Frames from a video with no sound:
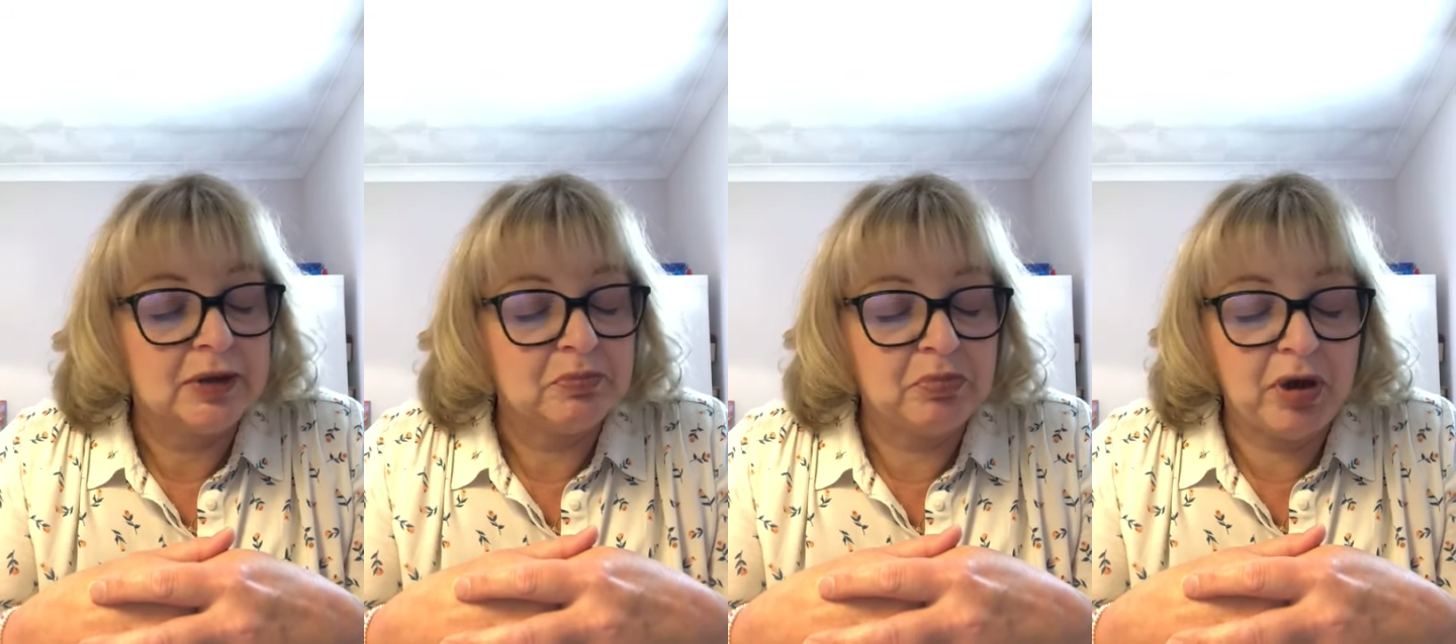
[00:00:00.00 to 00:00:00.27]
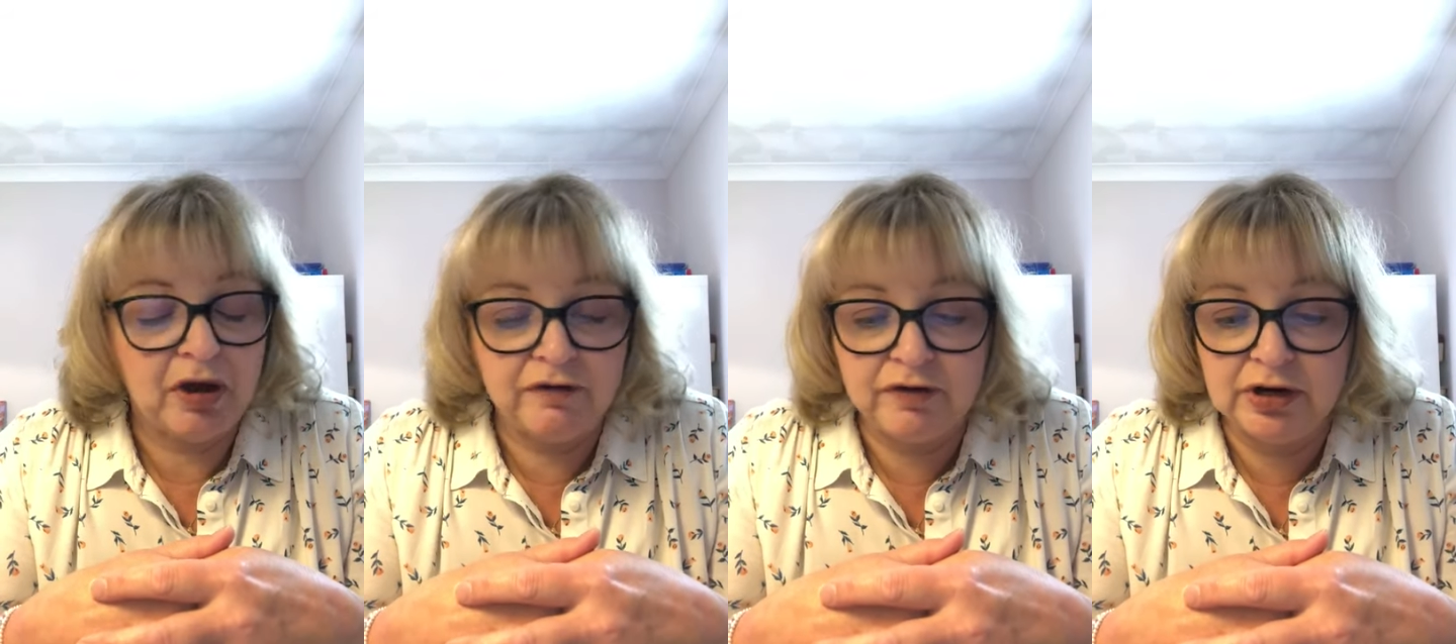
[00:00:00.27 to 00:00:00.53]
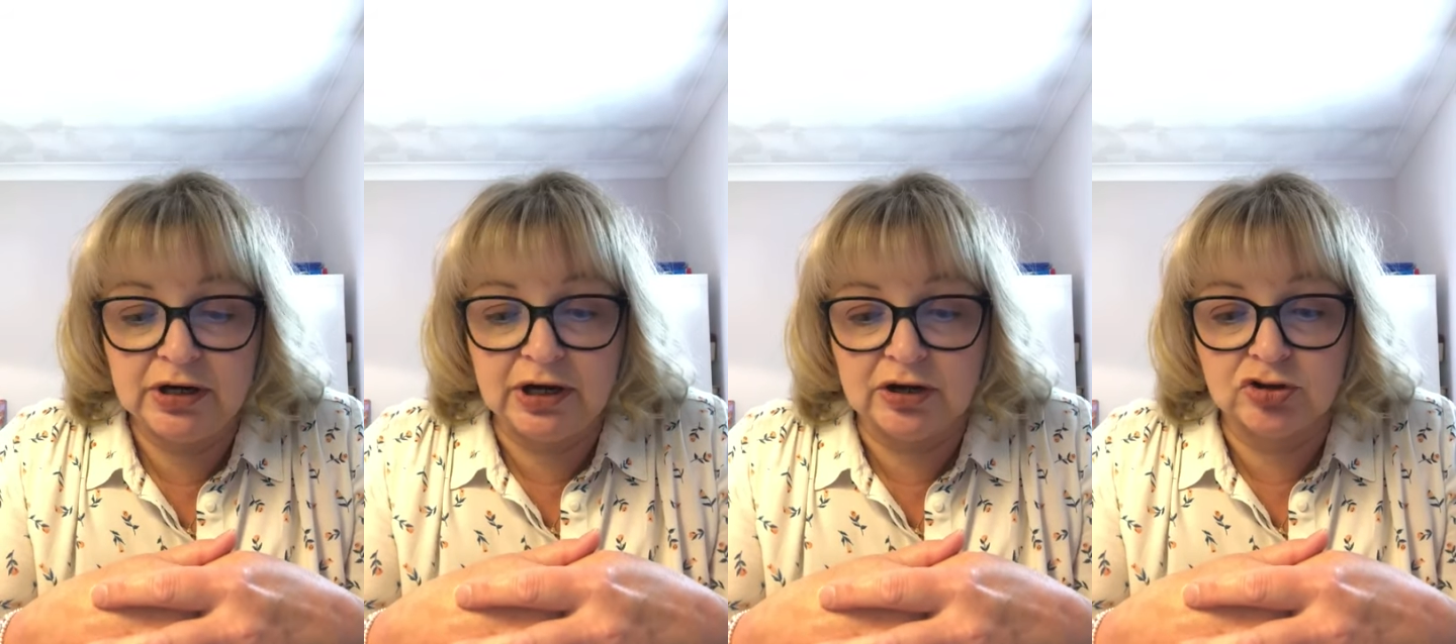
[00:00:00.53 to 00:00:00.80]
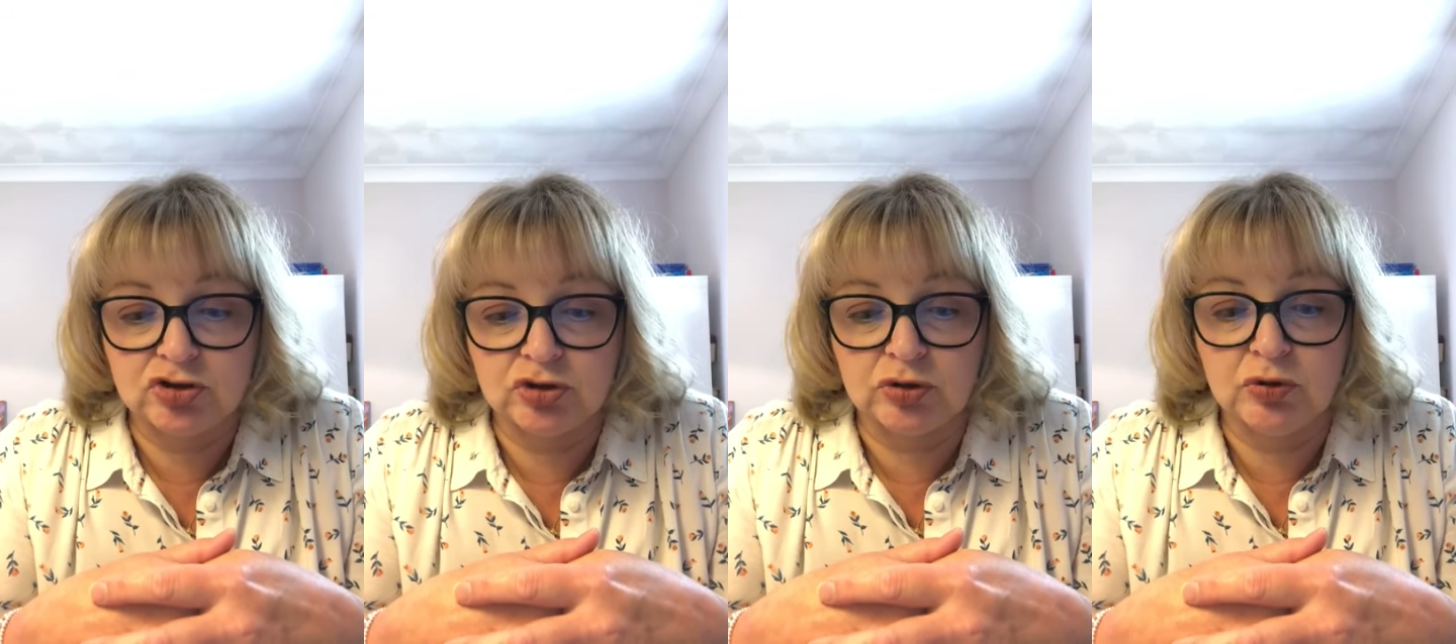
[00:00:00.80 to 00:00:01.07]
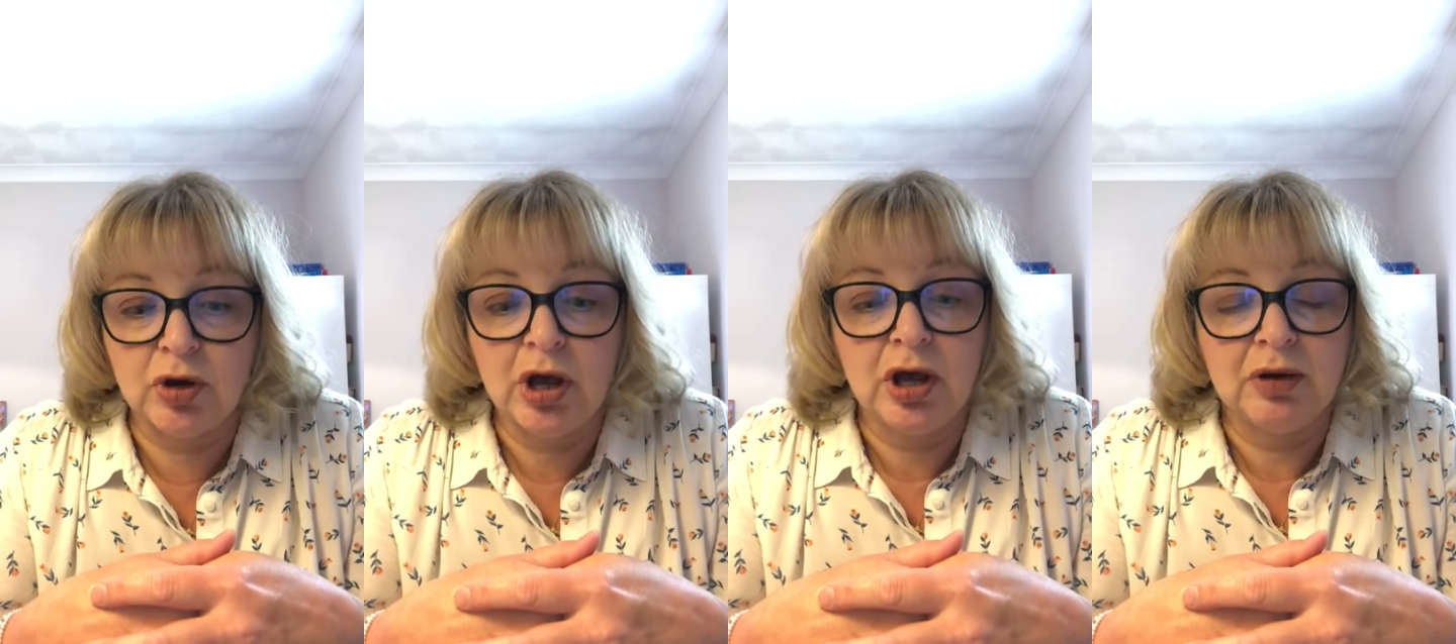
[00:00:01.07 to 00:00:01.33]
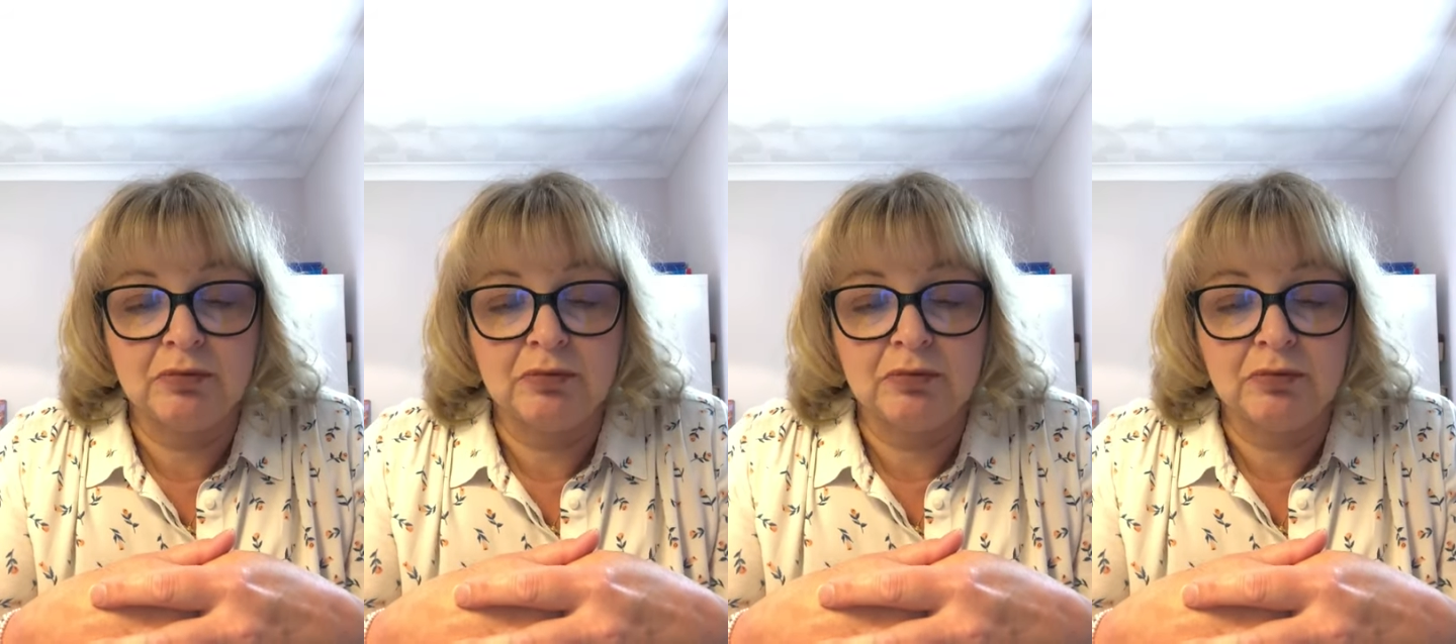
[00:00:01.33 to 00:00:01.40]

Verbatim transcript: perfectly natural.